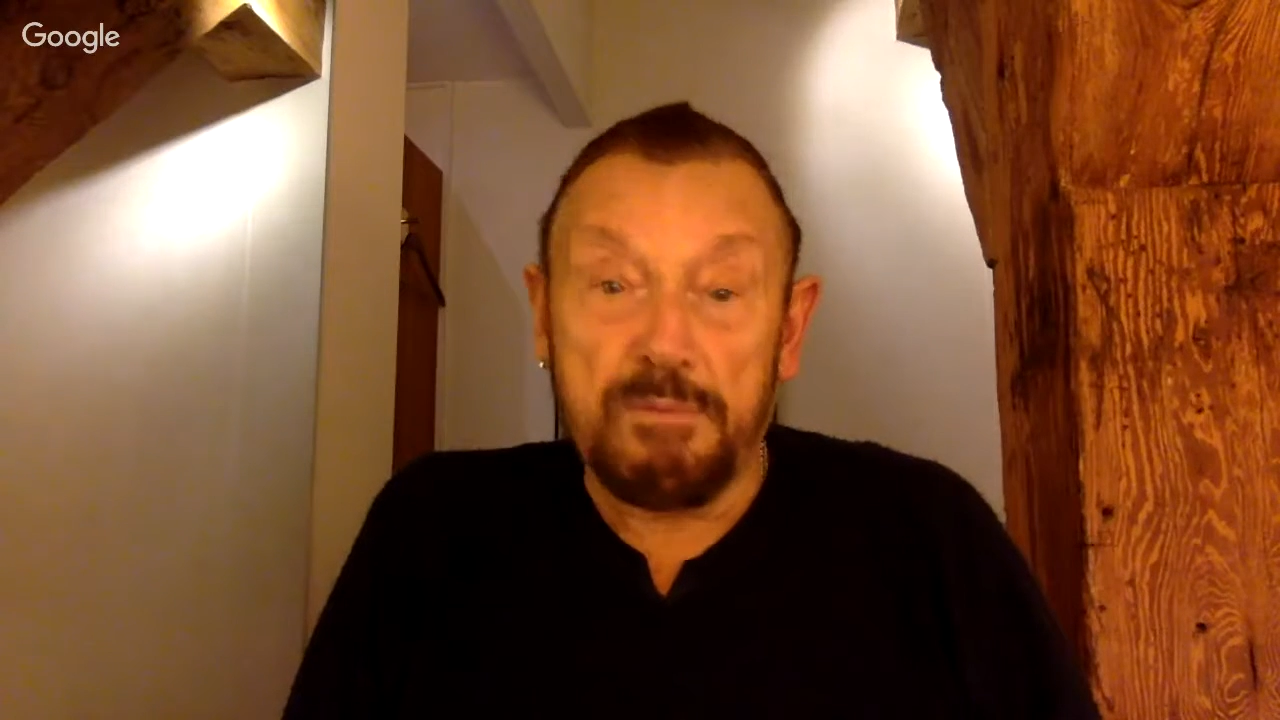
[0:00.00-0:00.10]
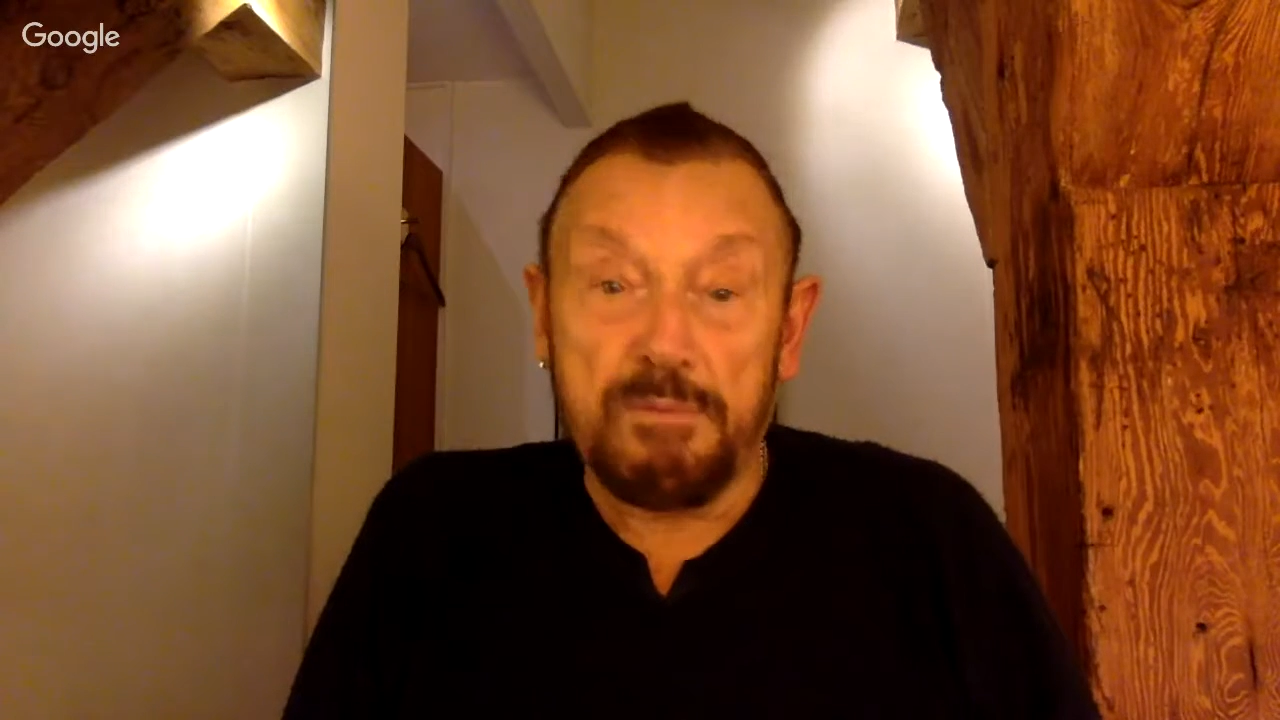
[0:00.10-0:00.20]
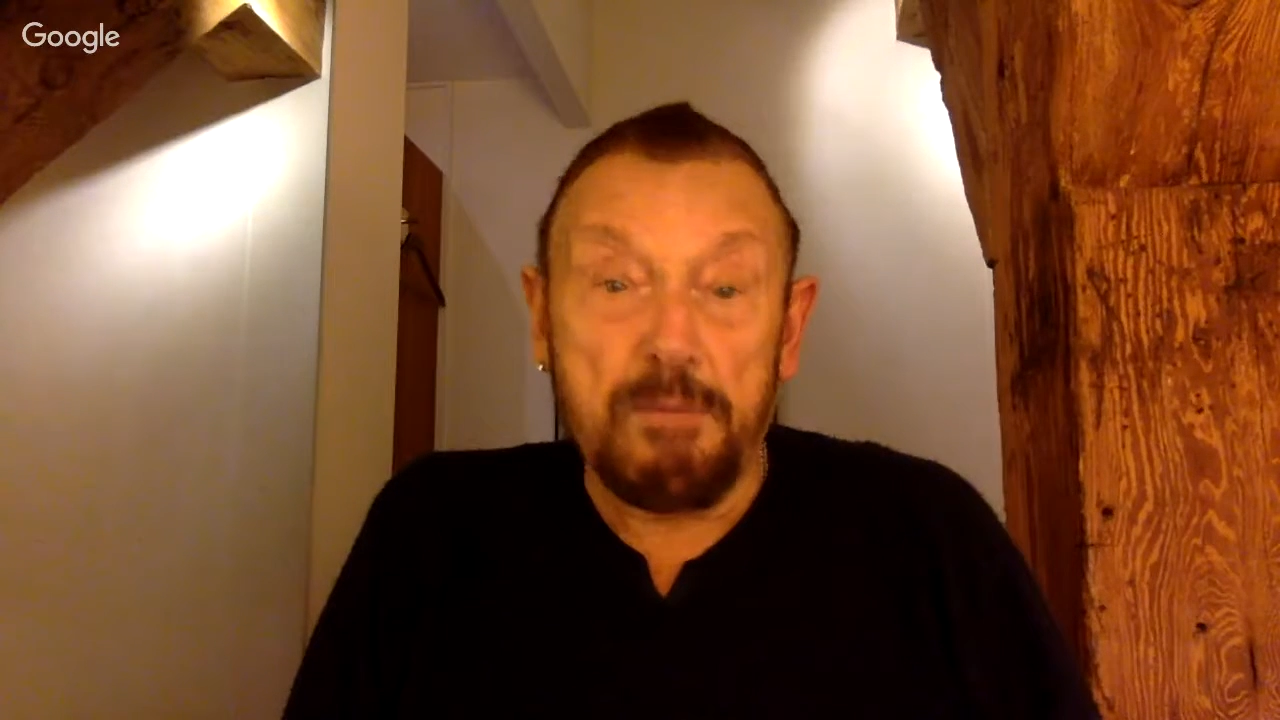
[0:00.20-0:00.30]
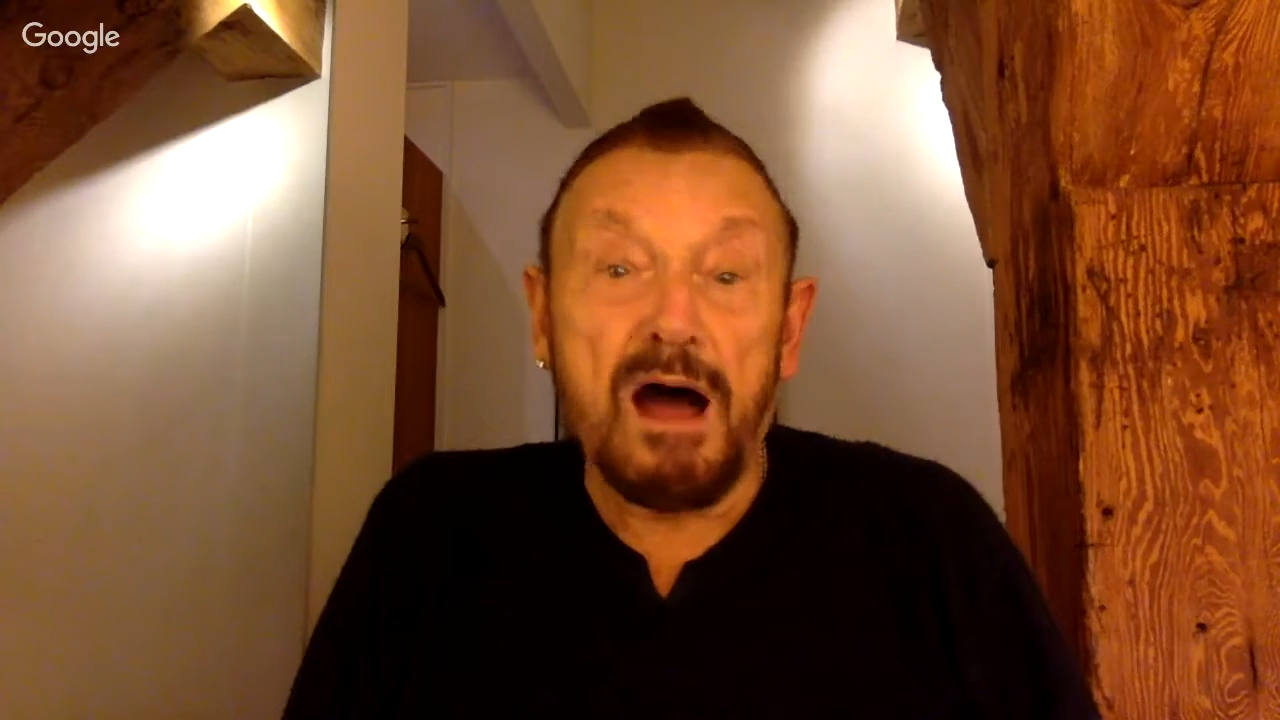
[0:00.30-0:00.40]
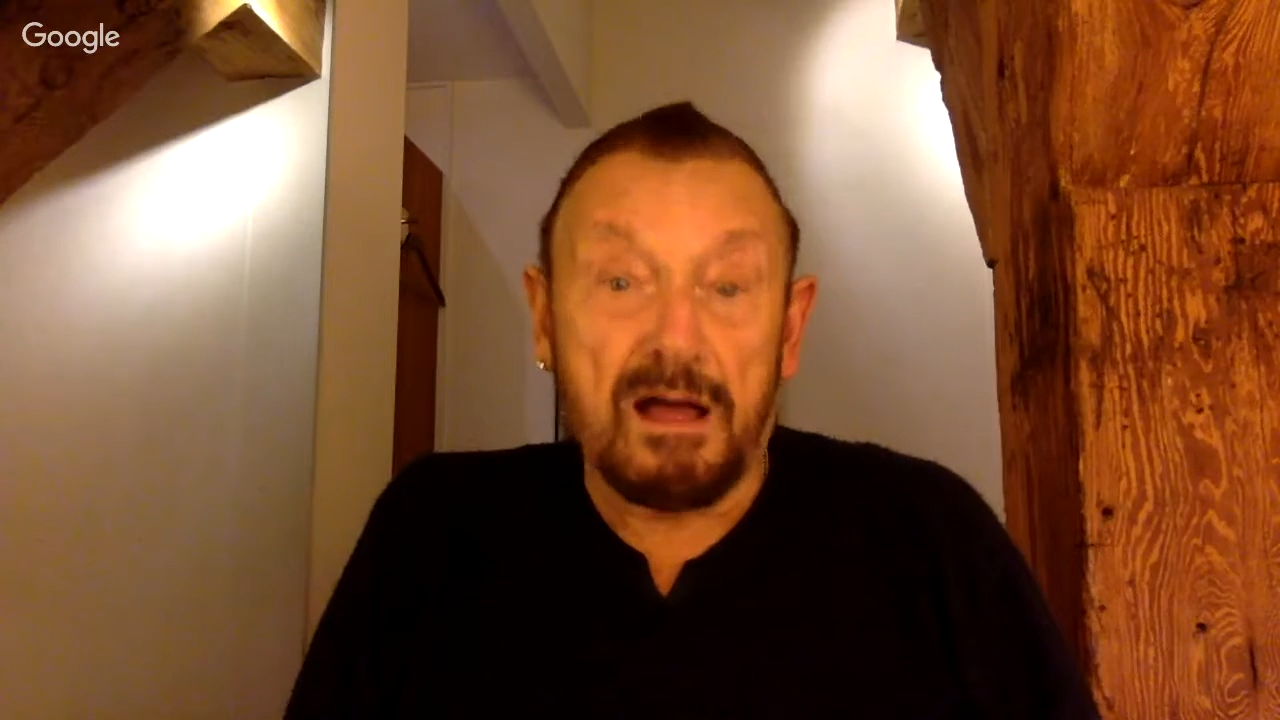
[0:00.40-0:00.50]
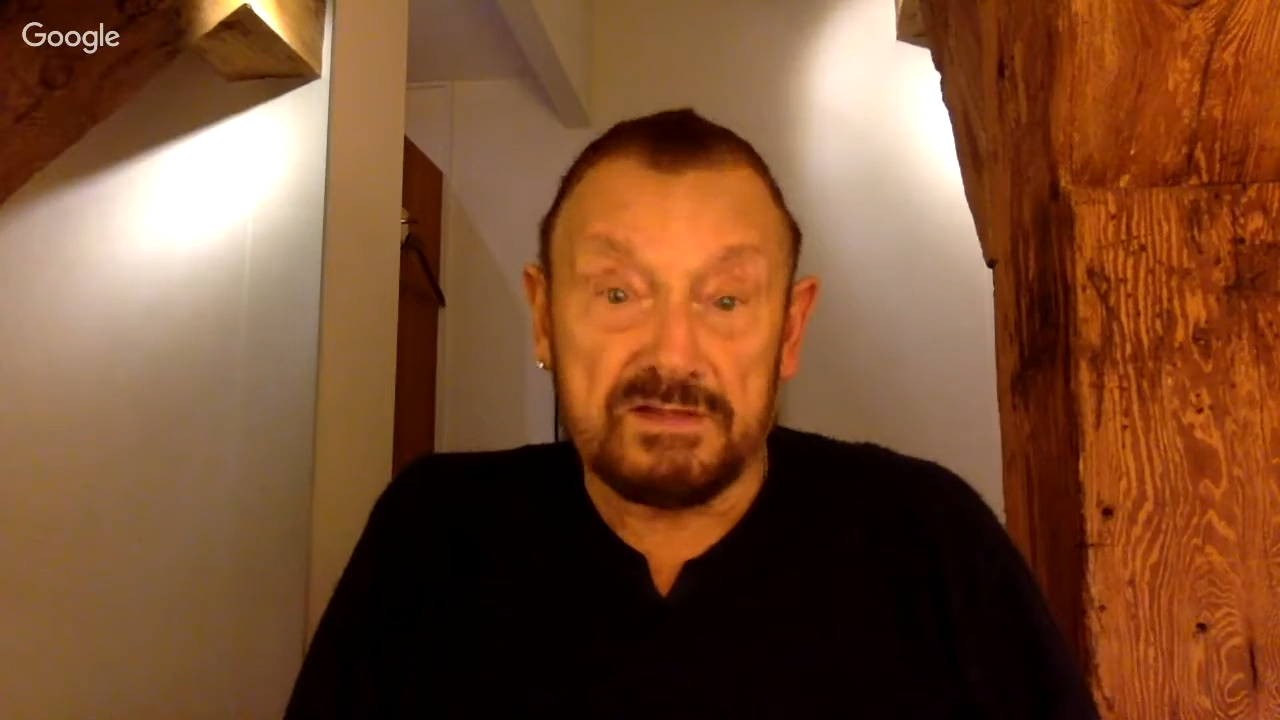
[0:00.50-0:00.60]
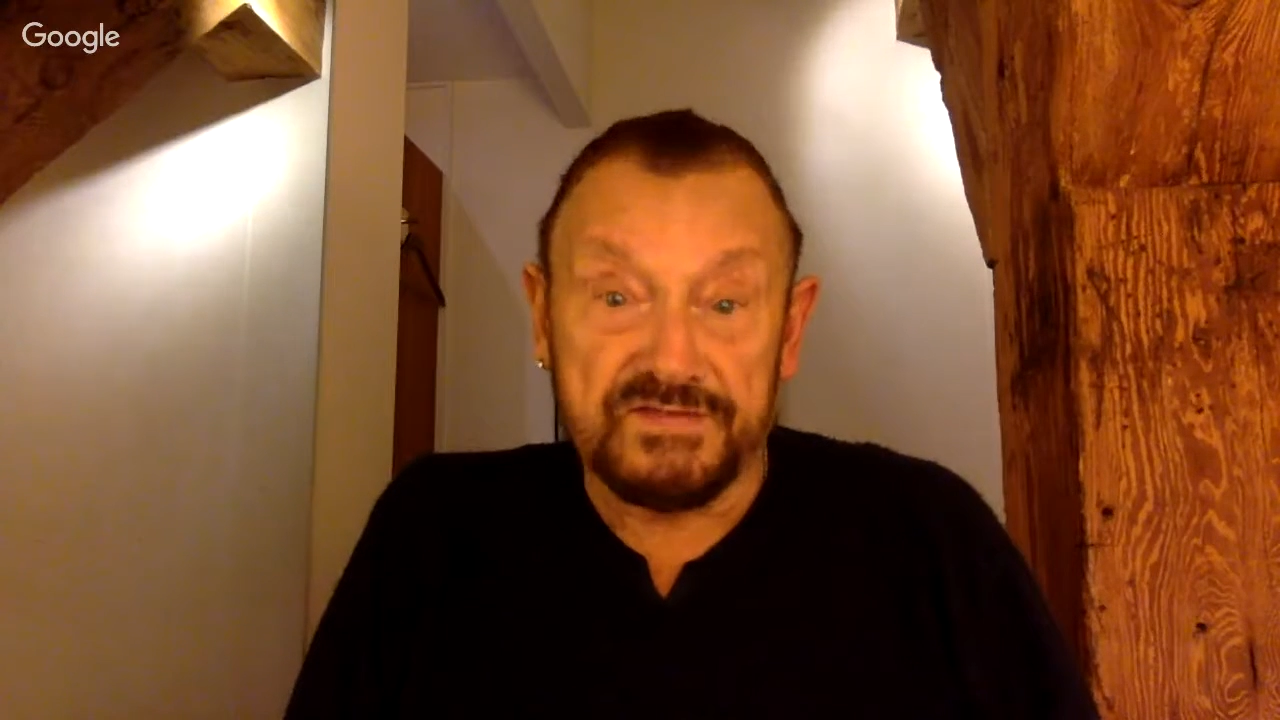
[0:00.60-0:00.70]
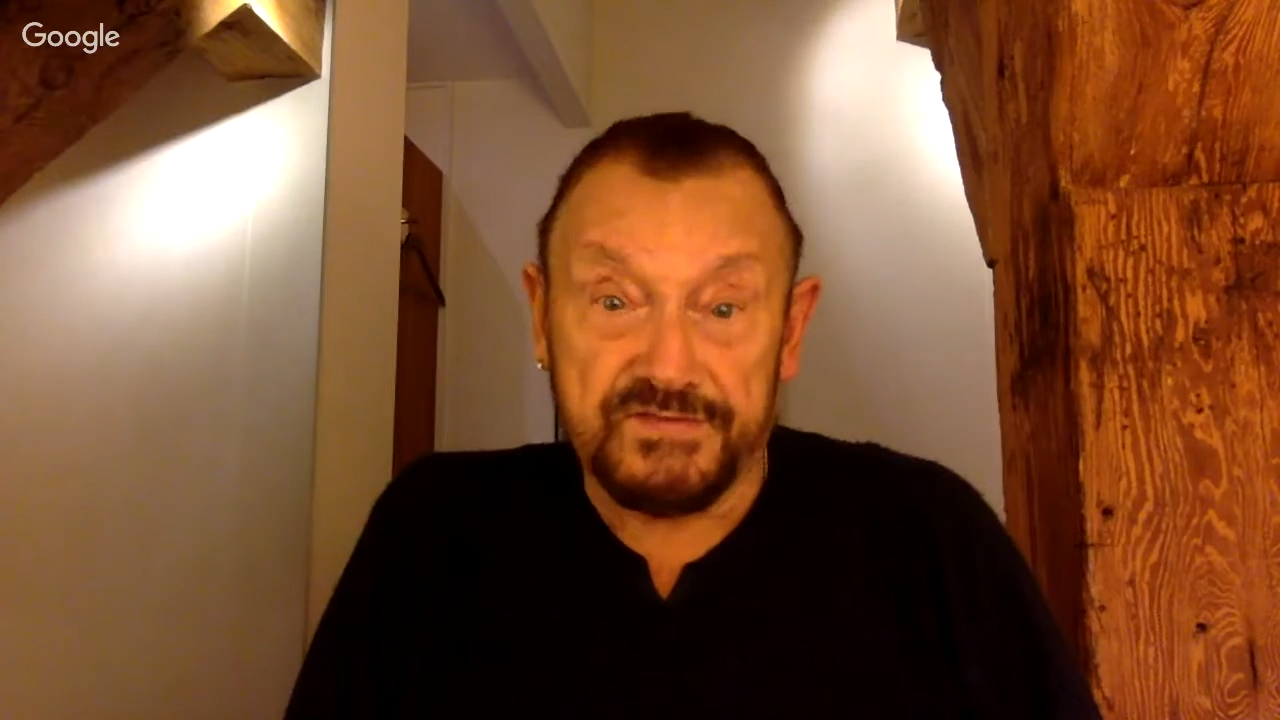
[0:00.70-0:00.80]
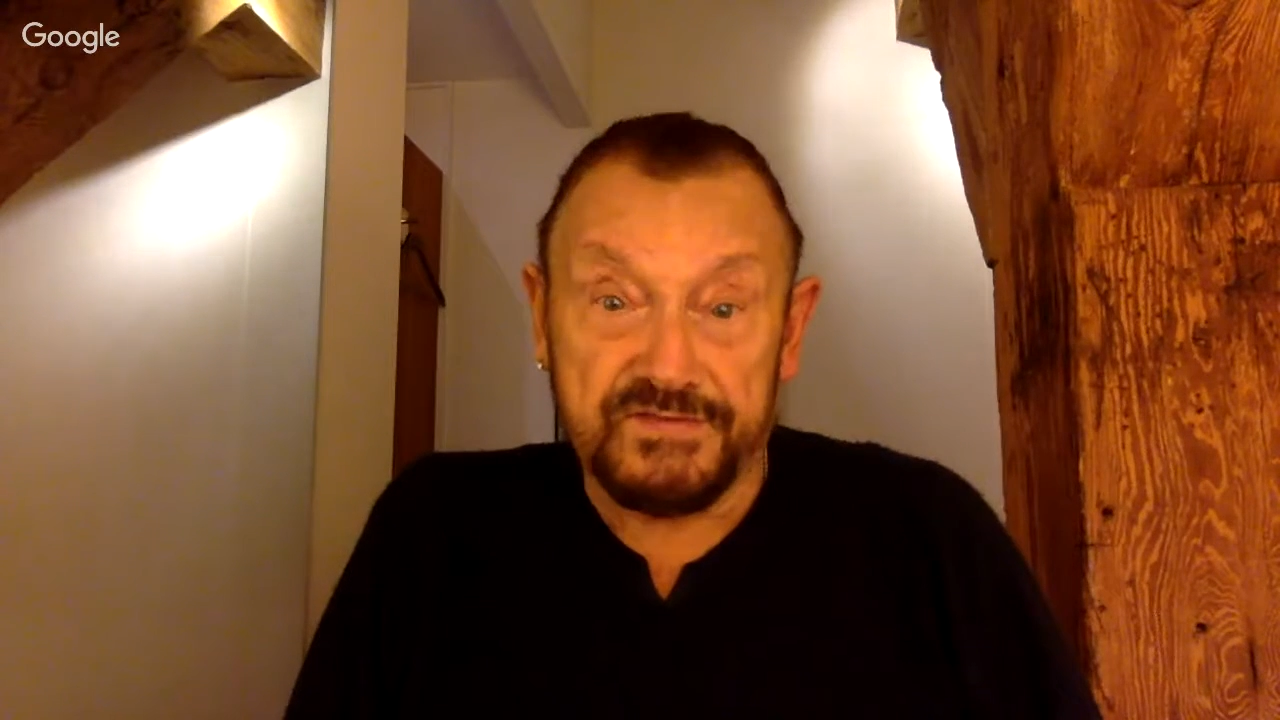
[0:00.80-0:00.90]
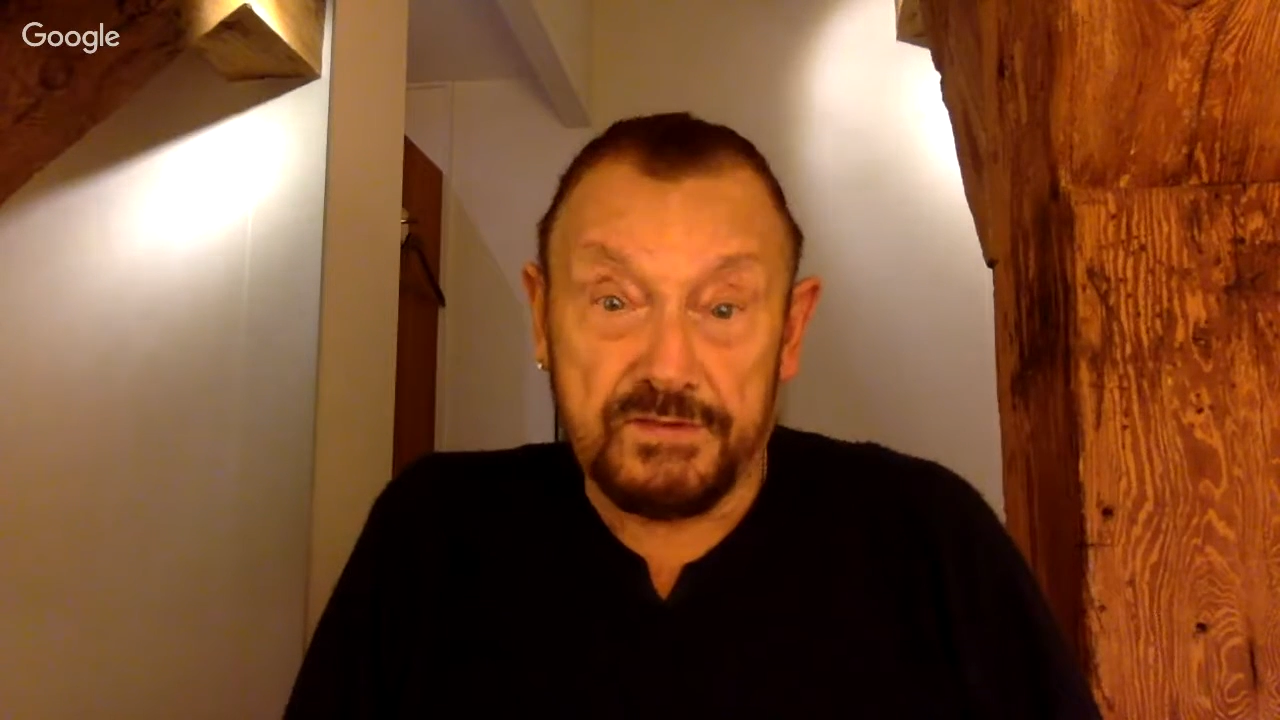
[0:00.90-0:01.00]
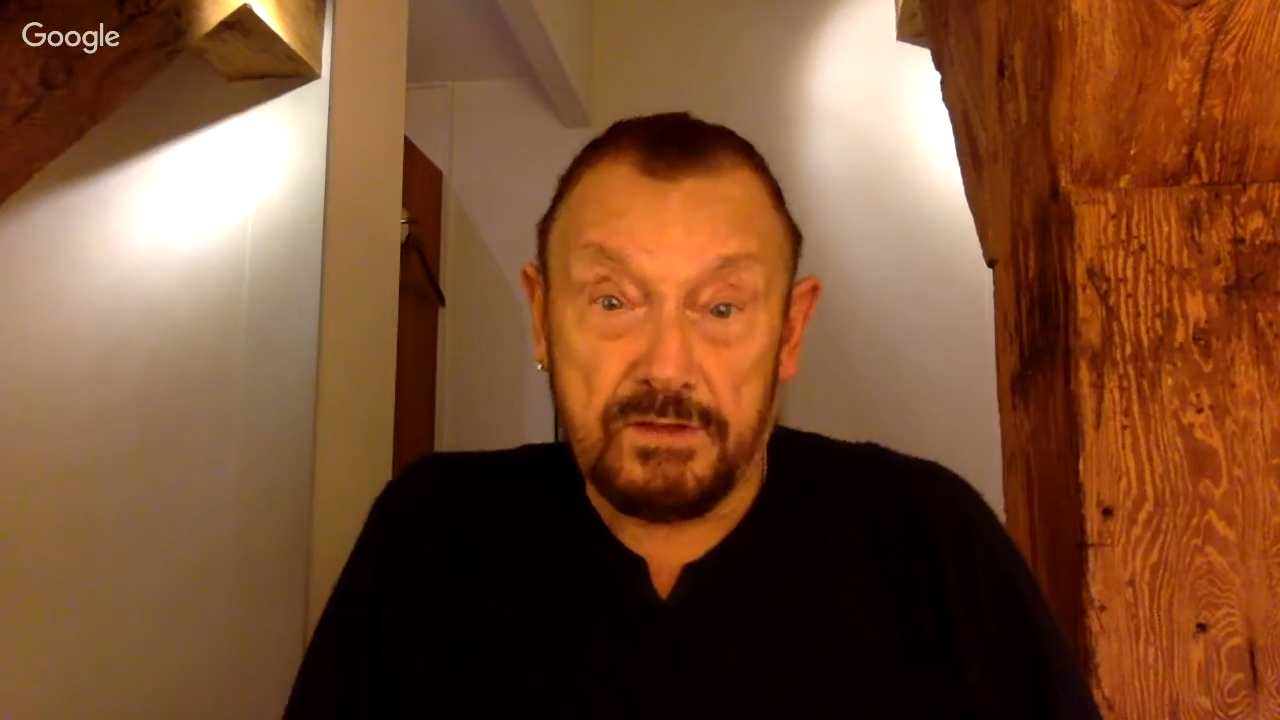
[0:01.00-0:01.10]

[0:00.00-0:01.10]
the bars